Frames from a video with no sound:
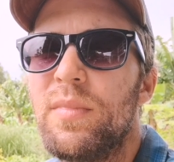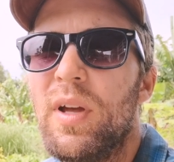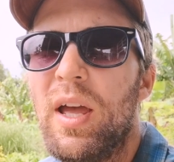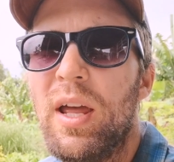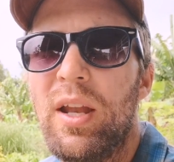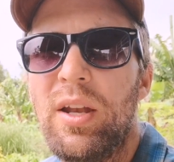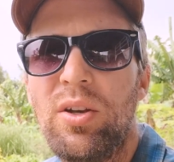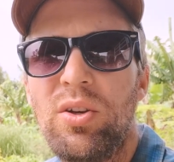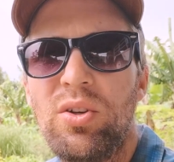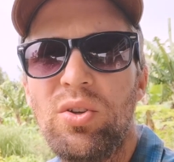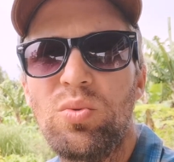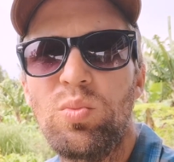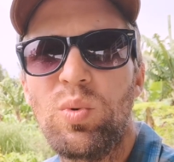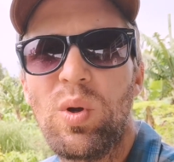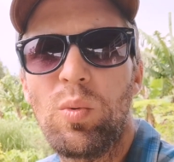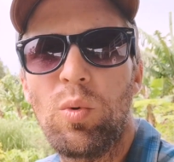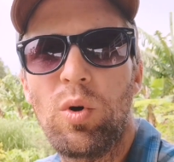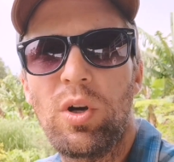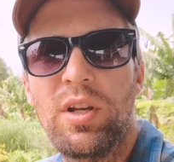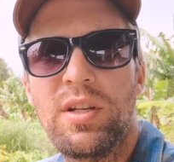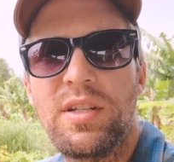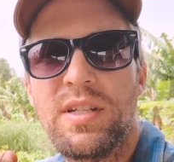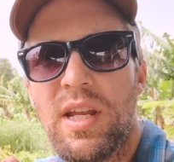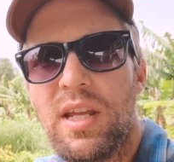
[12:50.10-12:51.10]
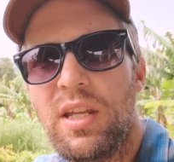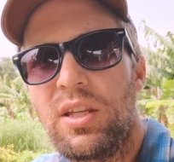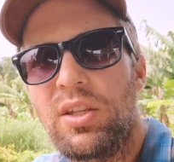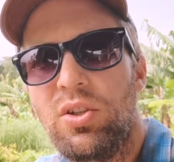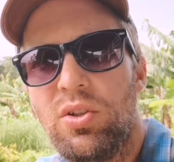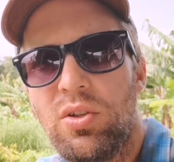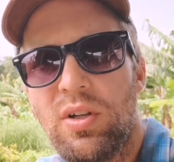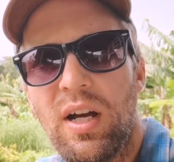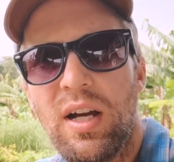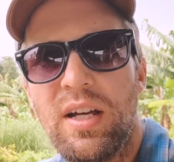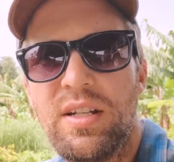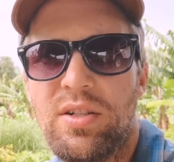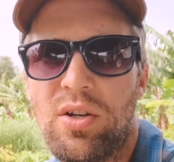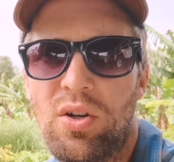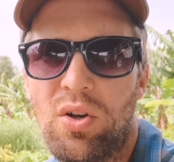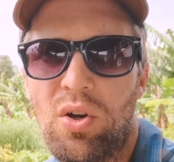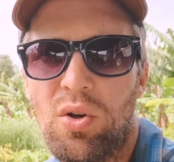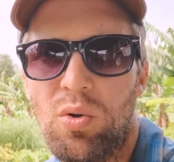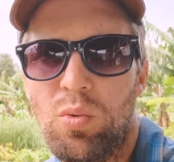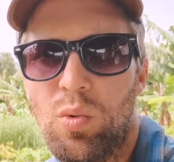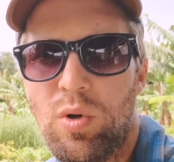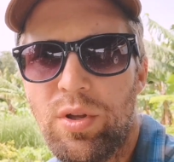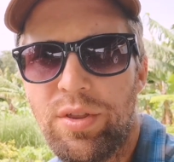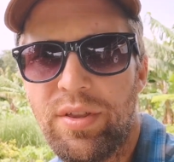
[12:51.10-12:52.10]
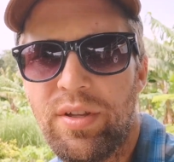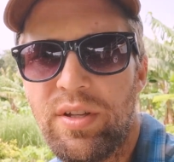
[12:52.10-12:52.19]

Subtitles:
and we want to take you guys along with